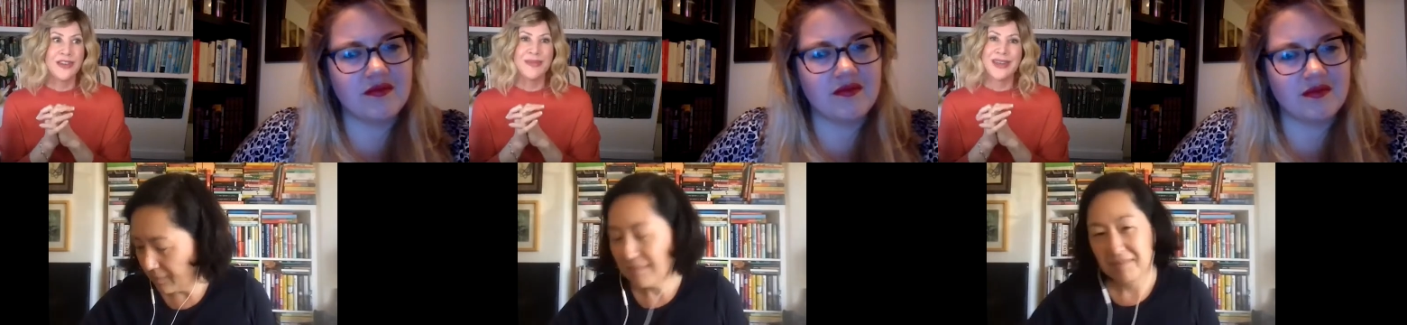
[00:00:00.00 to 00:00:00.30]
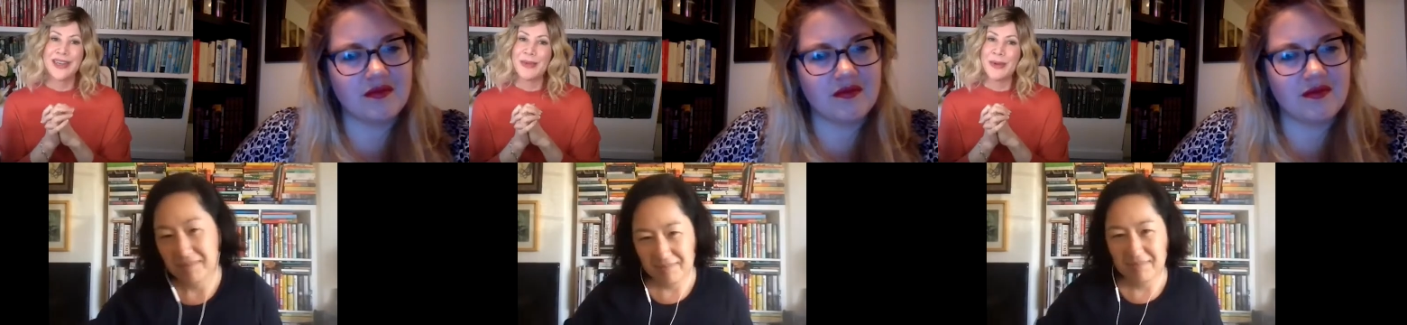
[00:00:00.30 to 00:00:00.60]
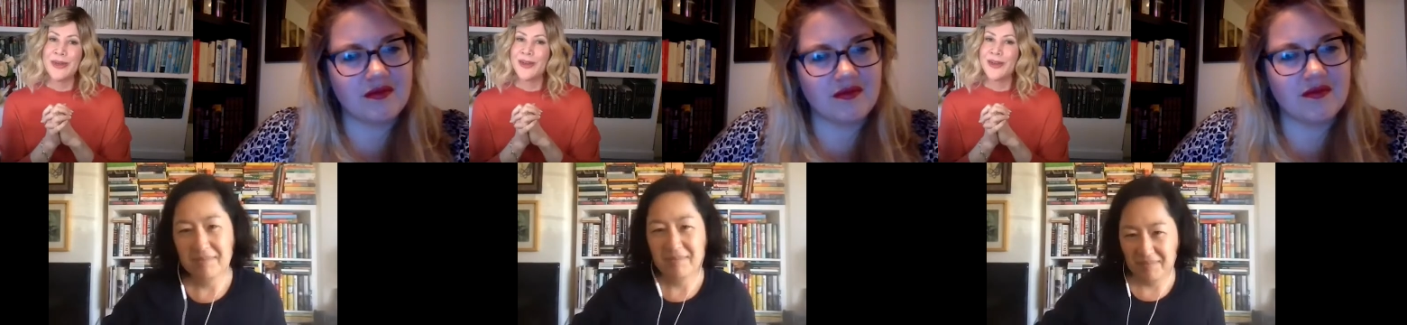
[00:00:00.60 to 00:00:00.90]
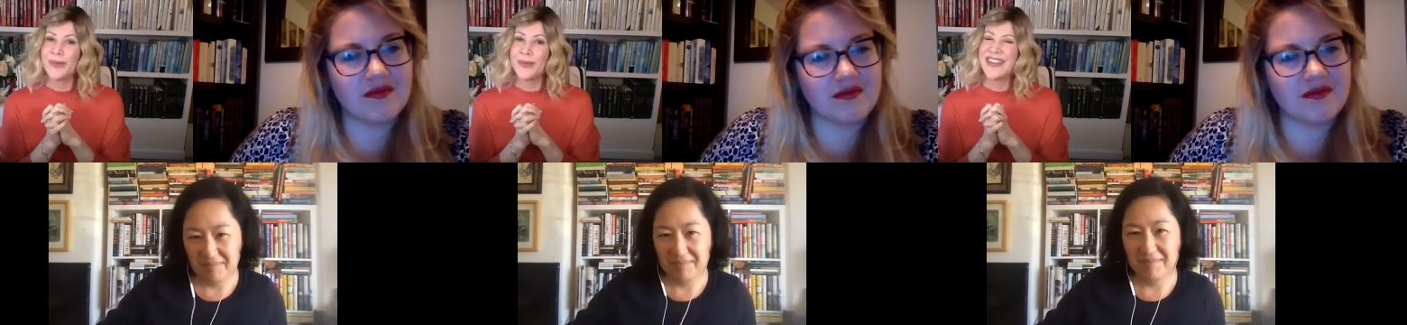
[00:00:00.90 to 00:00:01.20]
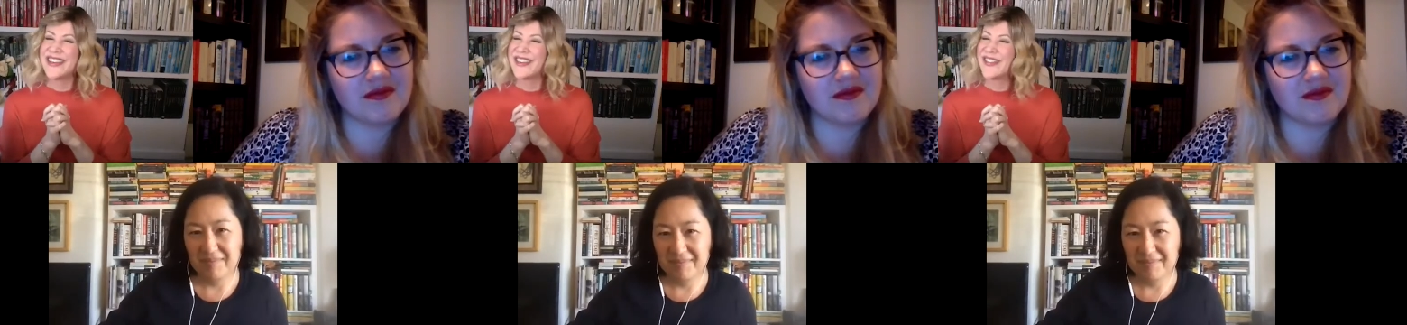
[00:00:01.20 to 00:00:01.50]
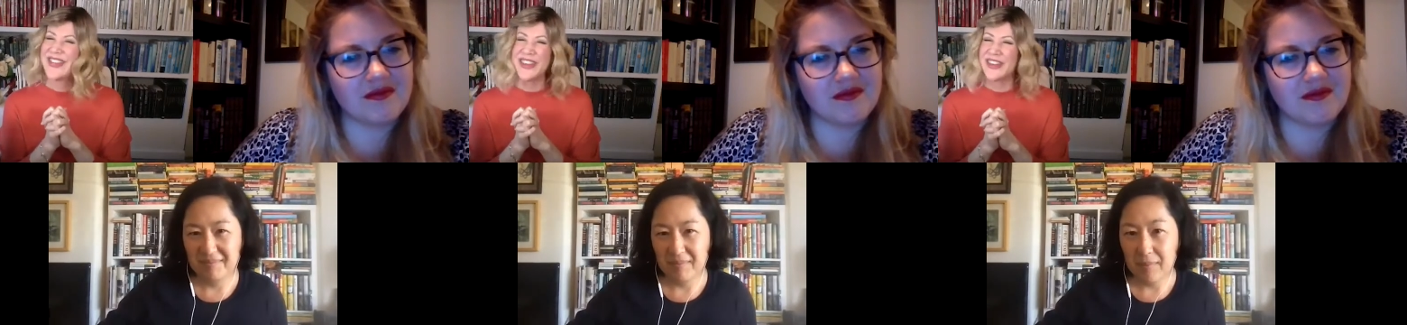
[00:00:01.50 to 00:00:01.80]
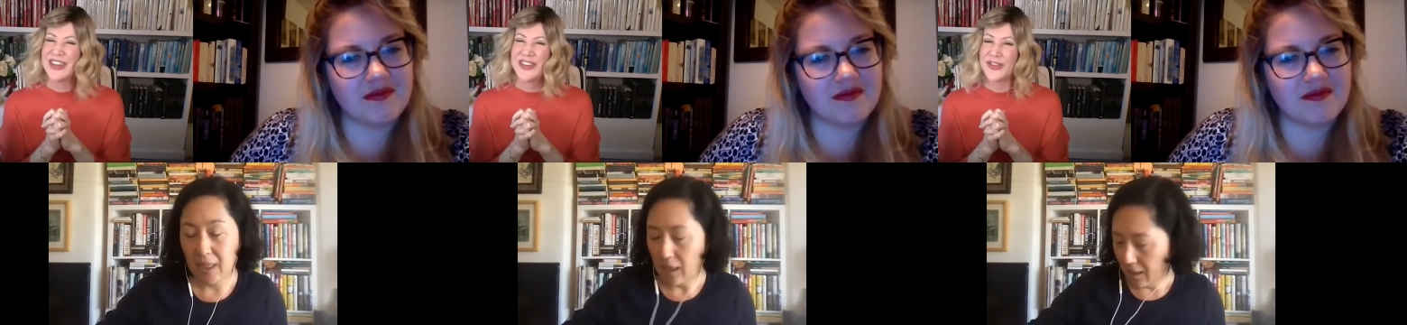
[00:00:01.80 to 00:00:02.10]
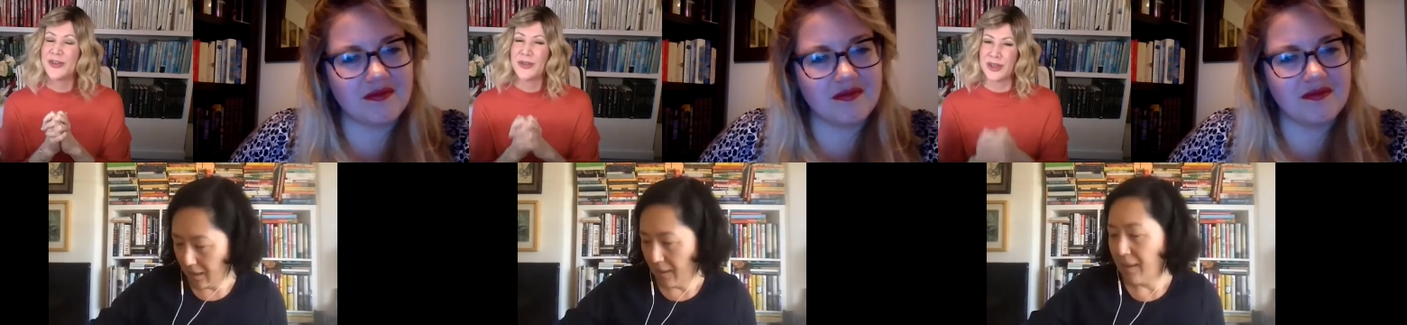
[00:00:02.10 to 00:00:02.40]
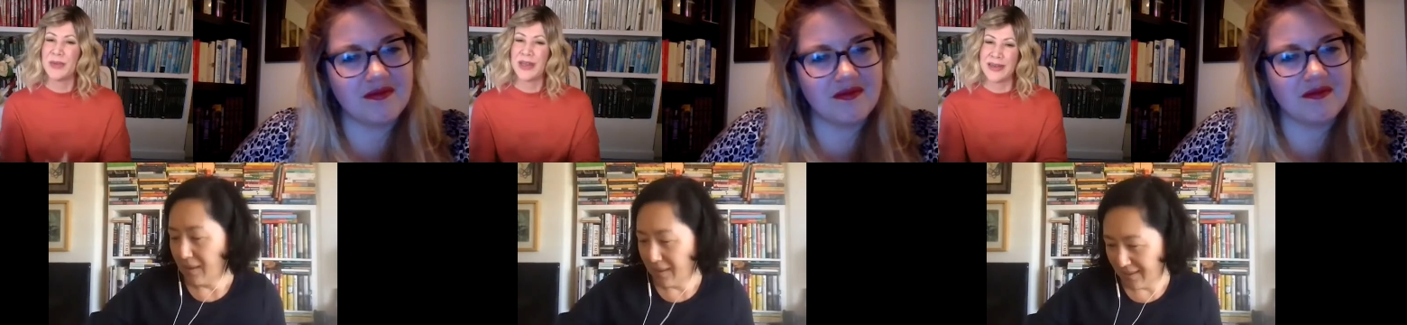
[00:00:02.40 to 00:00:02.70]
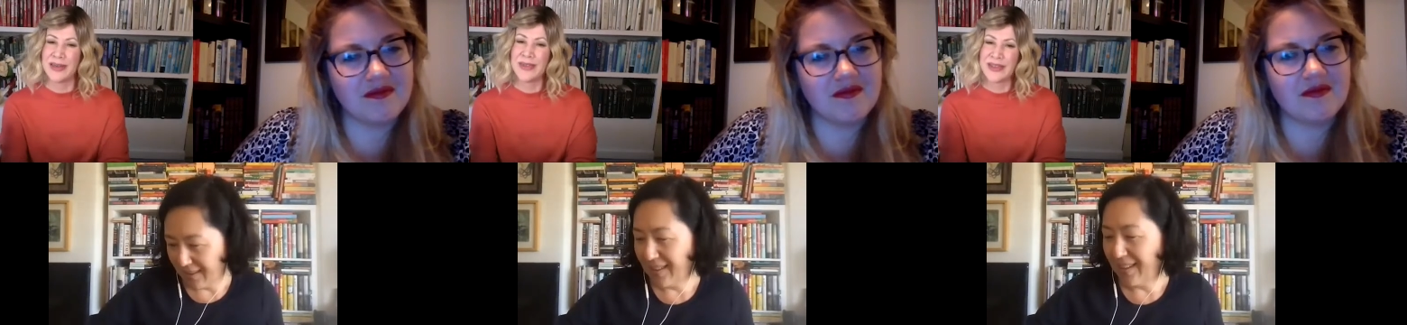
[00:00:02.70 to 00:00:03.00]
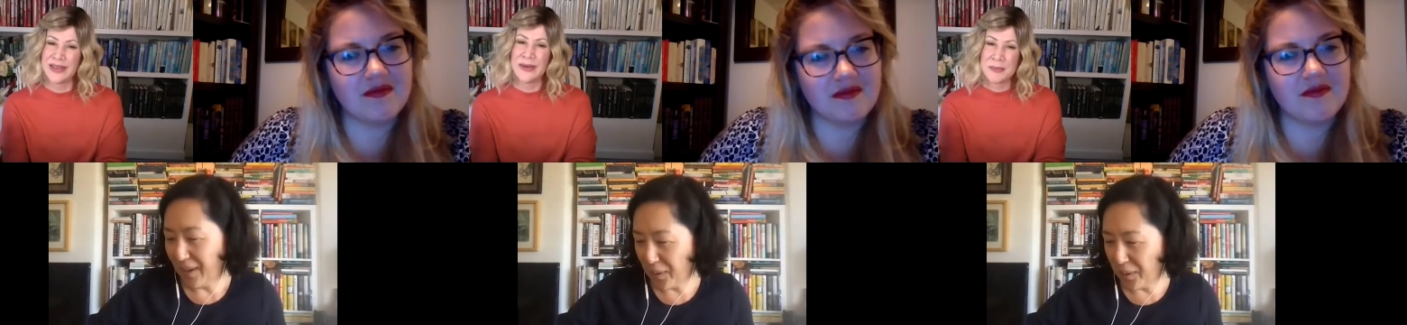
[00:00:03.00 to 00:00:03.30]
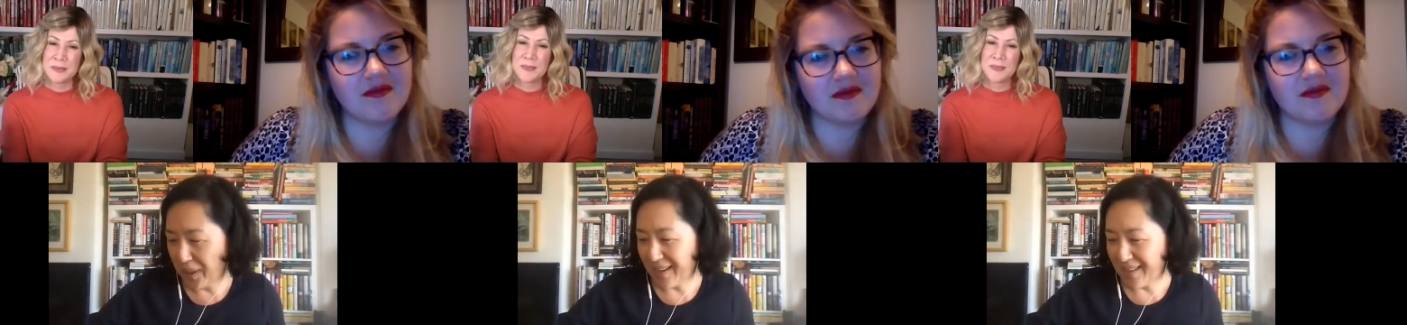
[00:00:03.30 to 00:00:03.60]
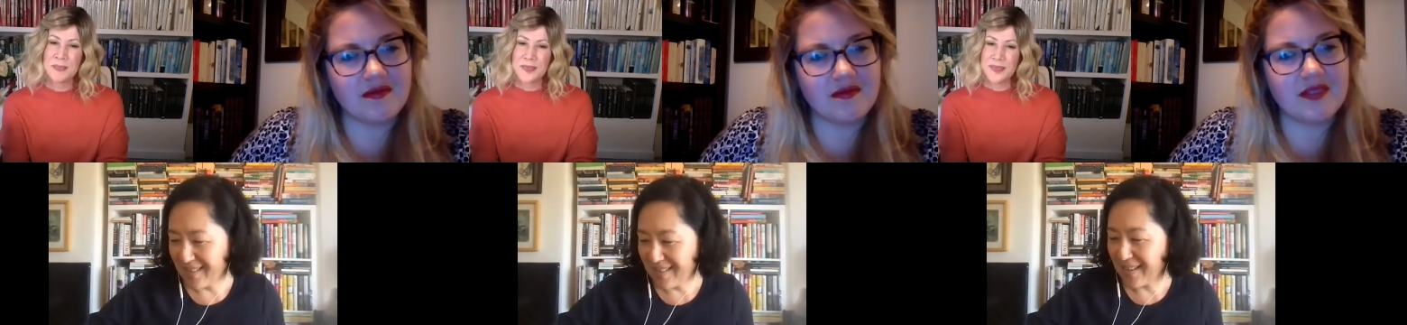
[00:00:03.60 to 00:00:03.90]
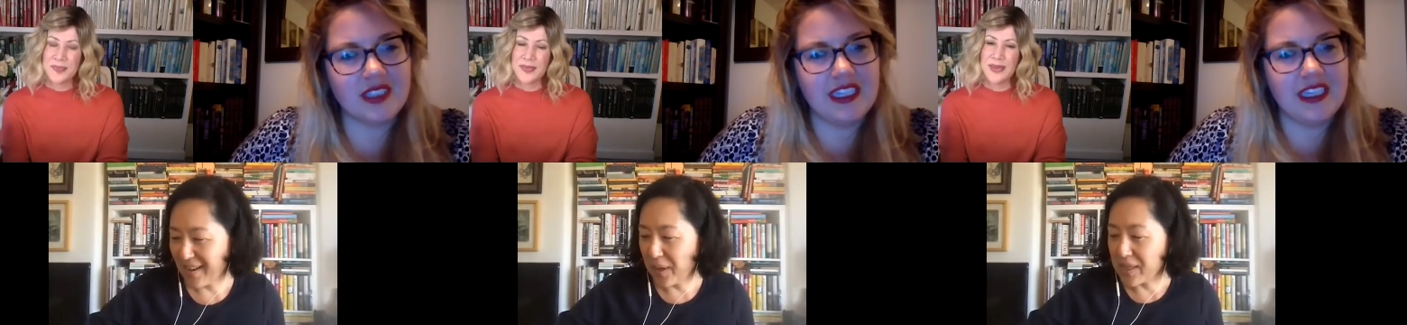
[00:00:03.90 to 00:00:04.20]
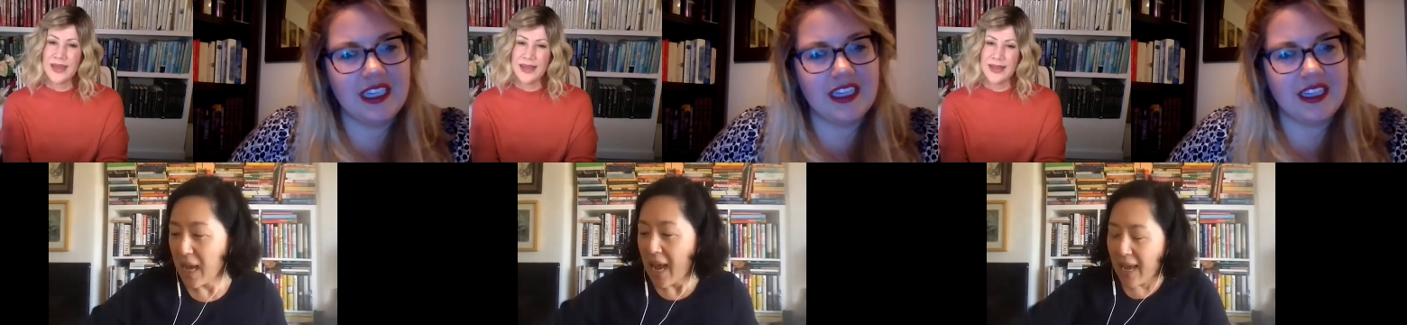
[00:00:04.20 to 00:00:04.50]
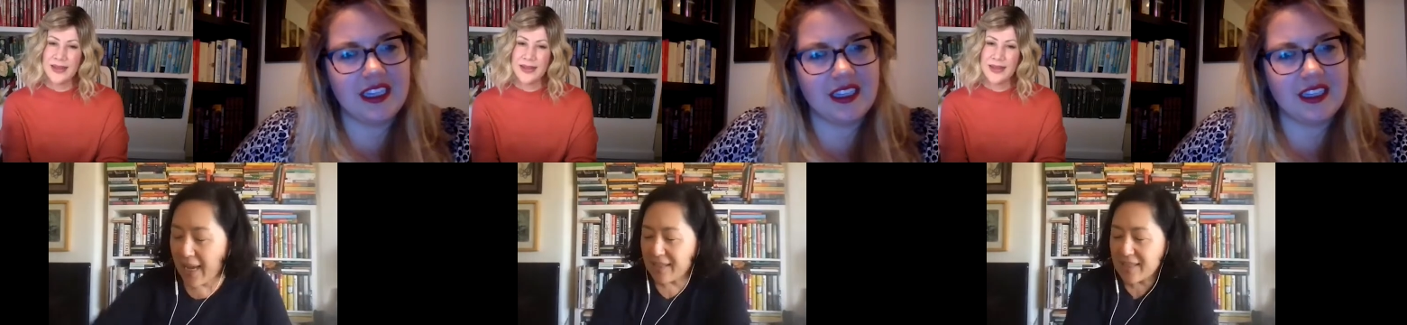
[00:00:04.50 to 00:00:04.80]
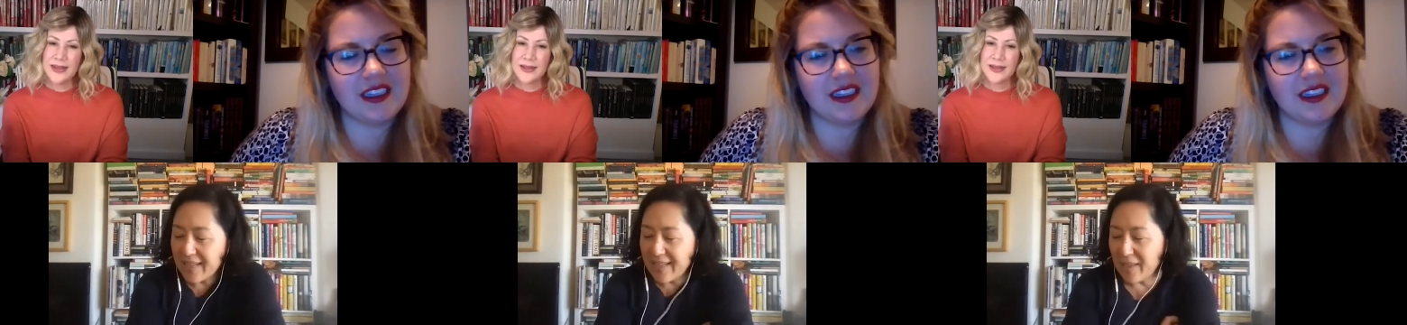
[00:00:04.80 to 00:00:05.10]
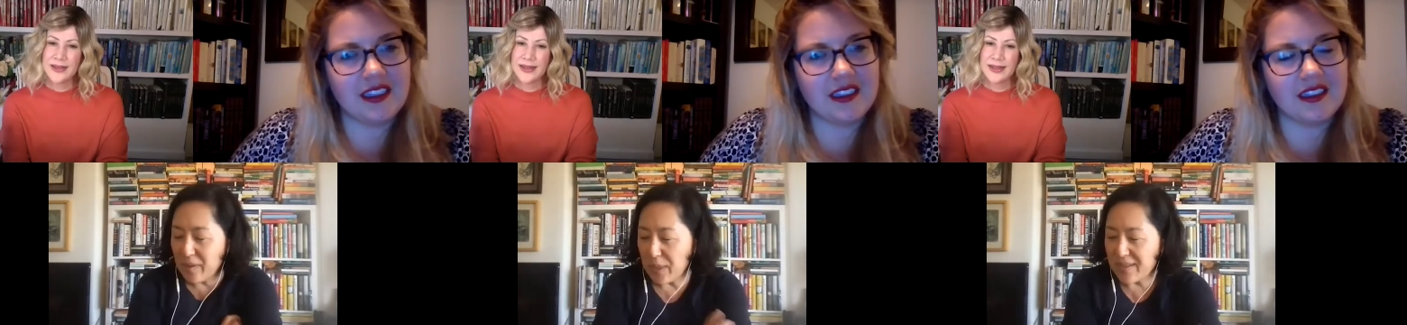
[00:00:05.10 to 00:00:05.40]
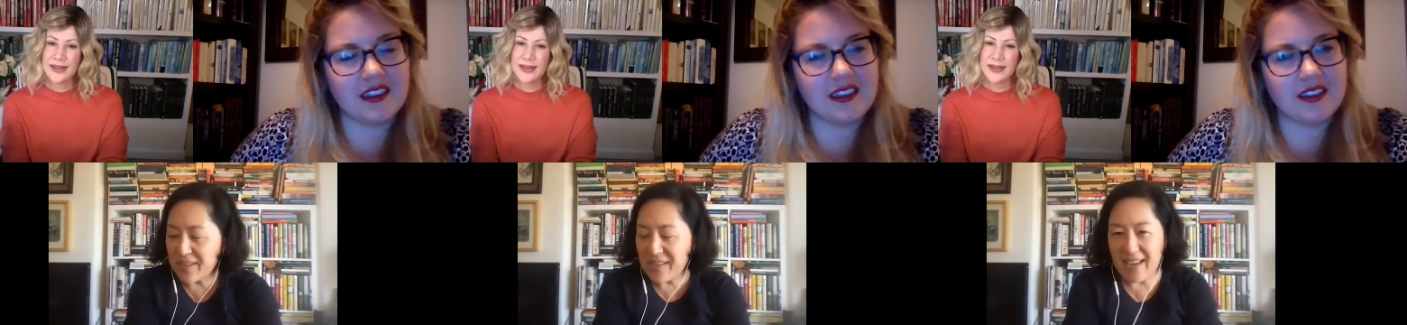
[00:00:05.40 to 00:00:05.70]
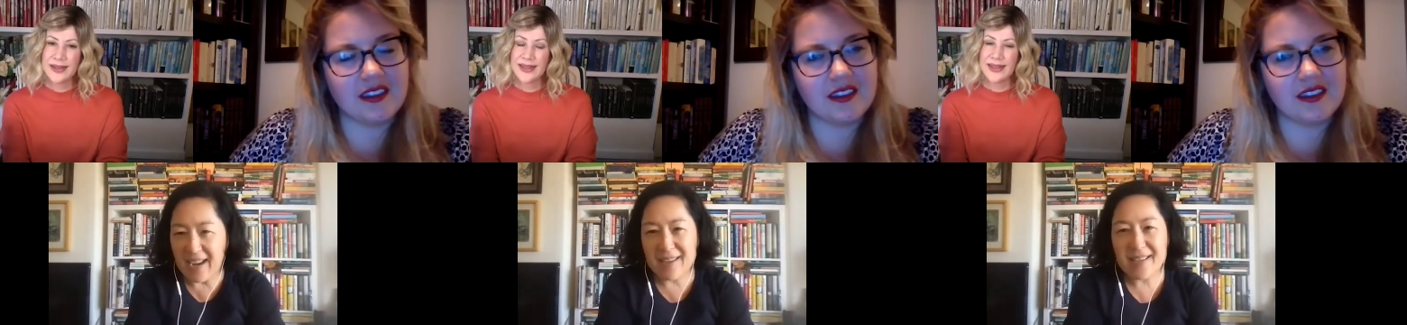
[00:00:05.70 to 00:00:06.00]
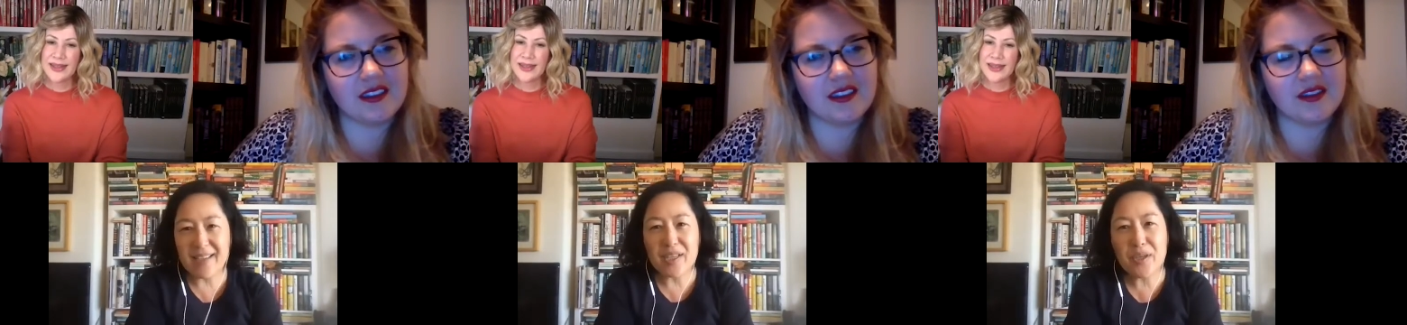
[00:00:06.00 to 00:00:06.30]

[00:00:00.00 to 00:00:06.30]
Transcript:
Speaker 1: may not be real but fiction is very very true sometimes
Speaker 2: oh yes oh yes hey diane wilkes is asking